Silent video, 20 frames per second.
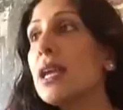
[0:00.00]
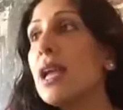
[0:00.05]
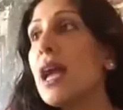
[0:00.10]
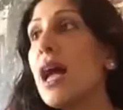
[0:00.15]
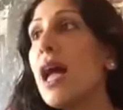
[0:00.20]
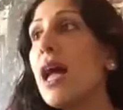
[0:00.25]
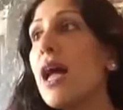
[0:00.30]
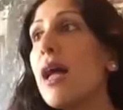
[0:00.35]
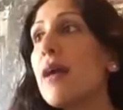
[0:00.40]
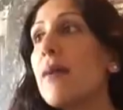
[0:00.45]

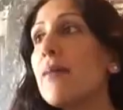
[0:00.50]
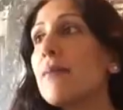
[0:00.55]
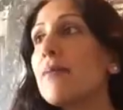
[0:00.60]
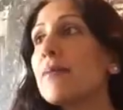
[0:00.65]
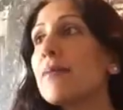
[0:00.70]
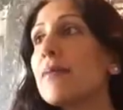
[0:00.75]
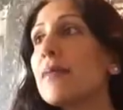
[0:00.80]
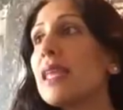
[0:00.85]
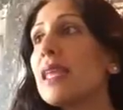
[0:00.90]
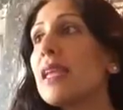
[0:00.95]

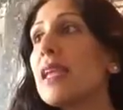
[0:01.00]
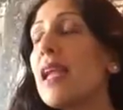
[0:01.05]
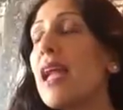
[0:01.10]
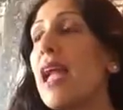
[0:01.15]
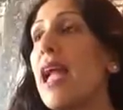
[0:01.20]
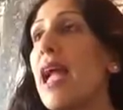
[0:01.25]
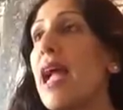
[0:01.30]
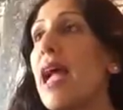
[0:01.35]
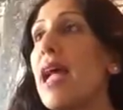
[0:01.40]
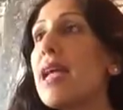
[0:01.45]
Um,
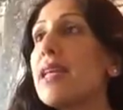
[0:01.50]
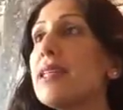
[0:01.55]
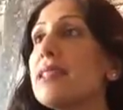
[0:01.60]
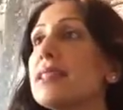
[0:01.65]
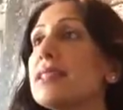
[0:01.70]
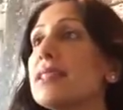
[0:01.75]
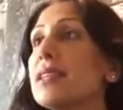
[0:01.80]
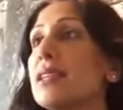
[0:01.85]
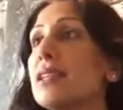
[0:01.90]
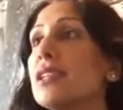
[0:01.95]

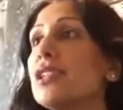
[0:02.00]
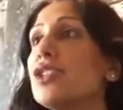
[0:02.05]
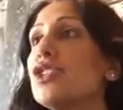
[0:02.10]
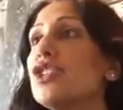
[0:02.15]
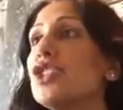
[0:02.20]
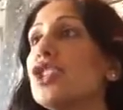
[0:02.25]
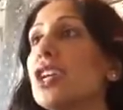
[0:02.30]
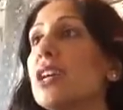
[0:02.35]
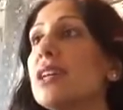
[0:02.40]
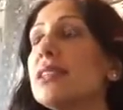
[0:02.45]
and
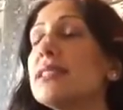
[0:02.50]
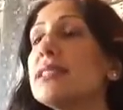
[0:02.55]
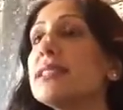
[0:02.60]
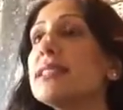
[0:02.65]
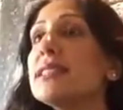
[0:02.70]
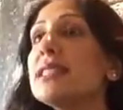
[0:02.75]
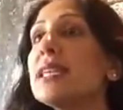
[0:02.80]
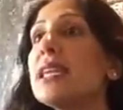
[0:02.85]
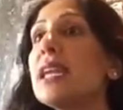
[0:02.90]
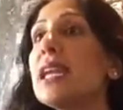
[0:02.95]

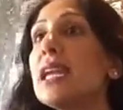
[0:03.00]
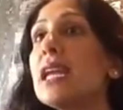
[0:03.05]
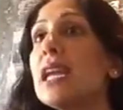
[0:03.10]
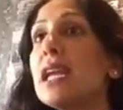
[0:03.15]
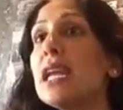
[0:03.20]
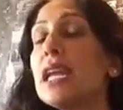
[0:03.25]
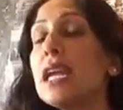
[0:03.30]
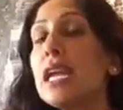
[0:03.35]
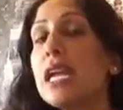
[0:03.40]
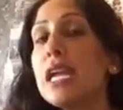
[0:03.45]
just,
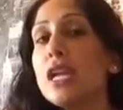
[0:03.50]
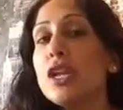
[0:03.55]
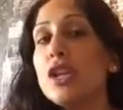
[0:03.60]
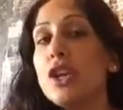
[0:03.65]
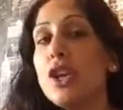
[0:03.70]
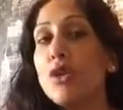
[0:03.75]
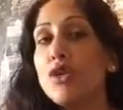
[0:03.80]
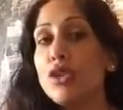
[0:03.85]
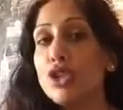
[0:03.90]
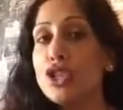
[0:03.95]
you
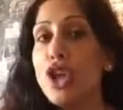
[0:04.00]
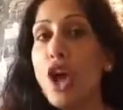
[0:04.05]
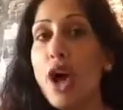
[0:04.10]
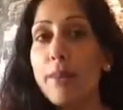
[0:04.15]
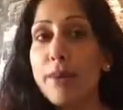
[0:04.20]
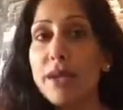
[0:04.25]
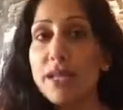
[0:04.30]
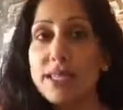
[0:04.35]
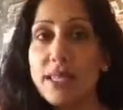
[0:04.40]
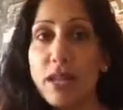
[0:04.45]
know, the
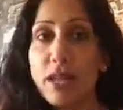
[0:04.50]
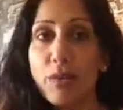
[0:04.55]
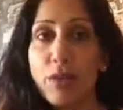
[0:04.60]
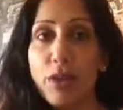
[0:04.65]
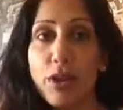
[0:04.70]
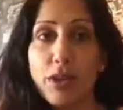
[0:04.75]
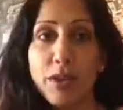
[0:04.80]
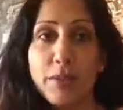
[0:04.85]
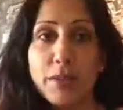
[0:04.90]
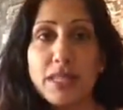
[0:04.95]
topics that we're
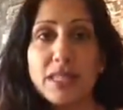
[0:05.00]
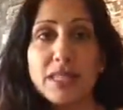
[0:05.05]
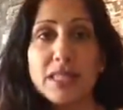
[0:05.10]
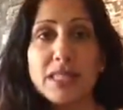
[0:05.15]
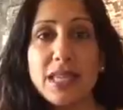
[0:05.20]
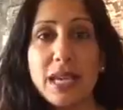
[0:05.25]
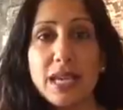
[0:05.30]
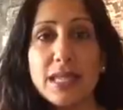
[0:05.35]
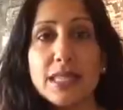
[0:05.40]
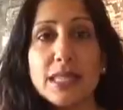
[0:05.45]
going to be
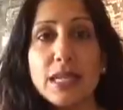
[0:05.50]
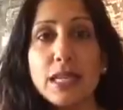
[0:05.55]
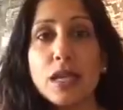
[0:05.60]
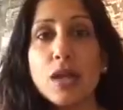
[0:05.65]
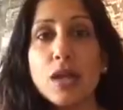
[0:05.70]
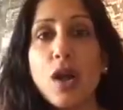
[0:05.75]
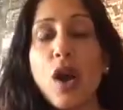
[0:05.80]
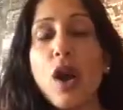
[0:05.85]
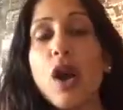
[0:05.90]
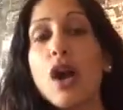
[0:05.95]

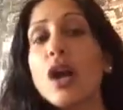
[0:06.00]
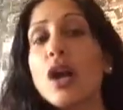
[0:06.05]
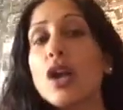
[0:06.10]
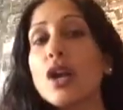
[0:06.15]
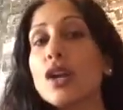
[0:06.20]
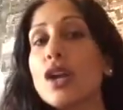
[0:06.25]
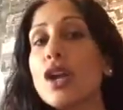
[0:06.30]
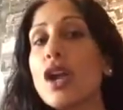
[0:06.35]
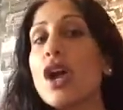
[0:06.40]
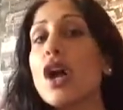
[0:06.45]
discussing
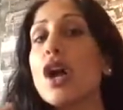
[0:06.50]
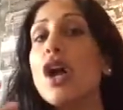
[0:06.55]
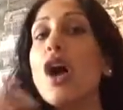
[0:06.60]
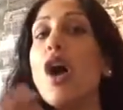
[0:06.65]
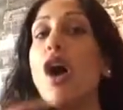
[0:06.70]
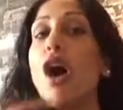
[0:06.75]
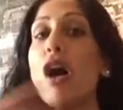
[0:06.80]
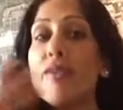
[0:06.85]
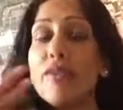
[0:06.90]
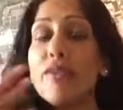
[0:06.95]
are
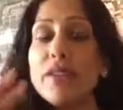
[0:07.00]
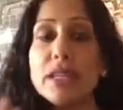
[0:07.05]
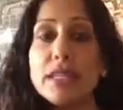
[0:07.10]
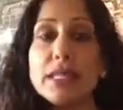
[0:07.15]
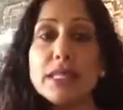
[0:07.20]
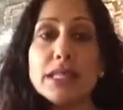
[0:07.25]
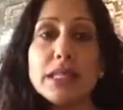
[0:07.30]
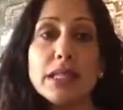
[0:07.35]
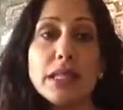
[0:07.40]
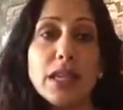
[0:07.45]

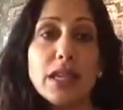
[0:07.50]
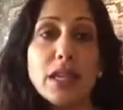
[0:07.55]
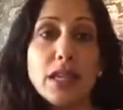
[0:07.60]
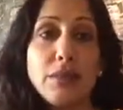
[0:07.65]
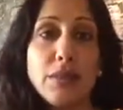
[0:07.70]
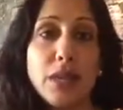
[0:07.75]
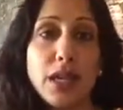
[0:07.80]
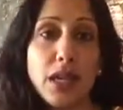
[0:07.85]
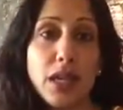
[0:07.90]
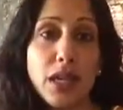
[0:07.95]
obviously going
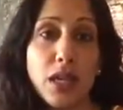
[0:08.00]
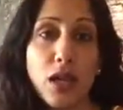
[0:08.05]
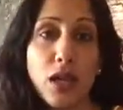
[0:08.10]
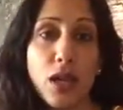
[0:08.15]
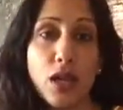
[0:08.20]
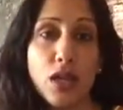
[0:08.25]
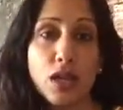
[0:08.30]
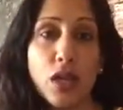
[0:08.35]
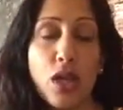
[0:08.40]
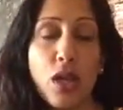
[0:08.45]
to be
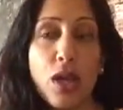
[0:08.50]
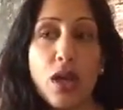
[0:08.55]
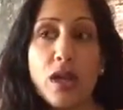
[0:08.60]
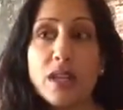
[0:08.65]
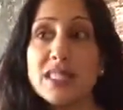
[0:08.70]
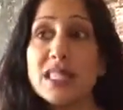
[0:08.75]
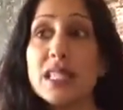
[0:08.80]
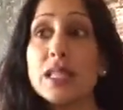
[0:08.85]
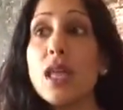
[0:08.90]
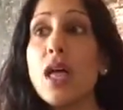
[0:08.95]

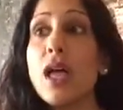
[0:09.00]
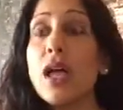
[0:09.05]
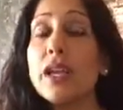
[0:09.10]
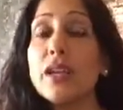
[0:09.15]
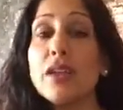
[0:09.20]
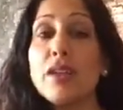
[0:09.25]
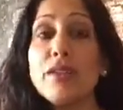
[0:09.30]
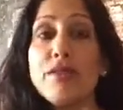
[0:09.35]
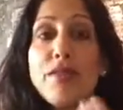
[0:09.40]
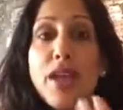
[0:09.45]
along the
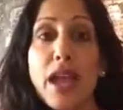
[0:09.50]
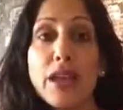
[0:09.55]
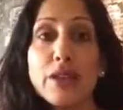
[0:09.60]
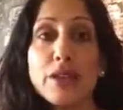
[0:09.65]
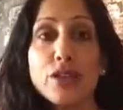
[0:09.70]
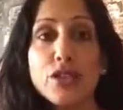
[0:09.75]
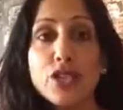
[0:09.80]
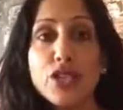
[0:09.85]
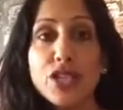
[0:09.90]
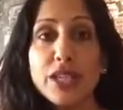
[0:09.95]
line of
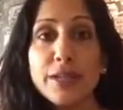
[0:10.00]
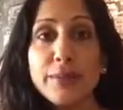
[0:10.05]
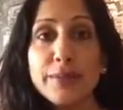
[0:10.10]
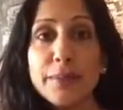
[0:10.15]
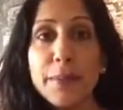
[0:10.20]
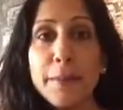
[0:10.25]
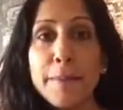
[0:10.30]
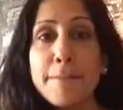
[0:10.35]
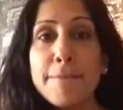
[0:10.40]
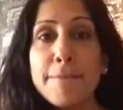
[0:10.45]
energy.